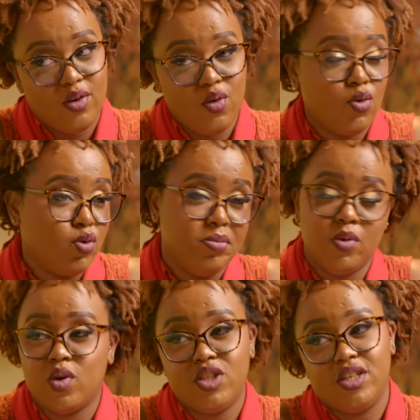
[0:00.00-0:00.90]
know who could be
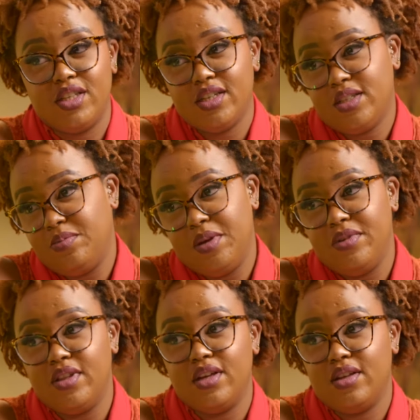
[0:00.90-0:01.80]
watching this.
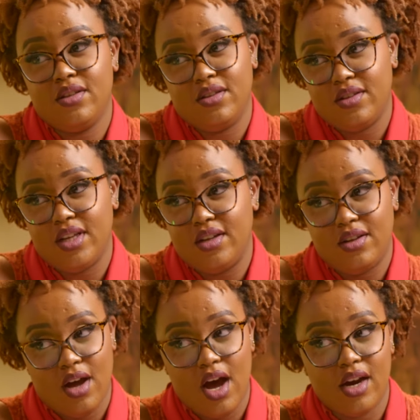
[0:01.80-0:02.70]
Maybe
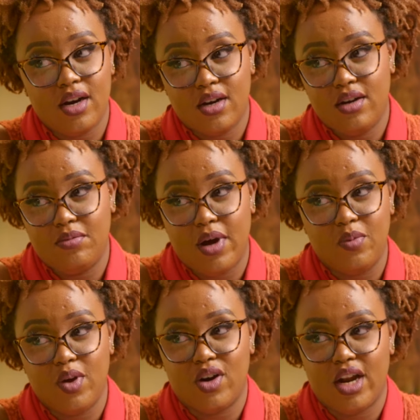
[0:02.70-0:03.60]
they are
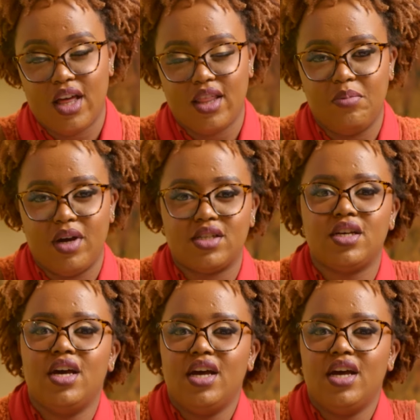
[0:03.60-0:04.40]
one way or another, but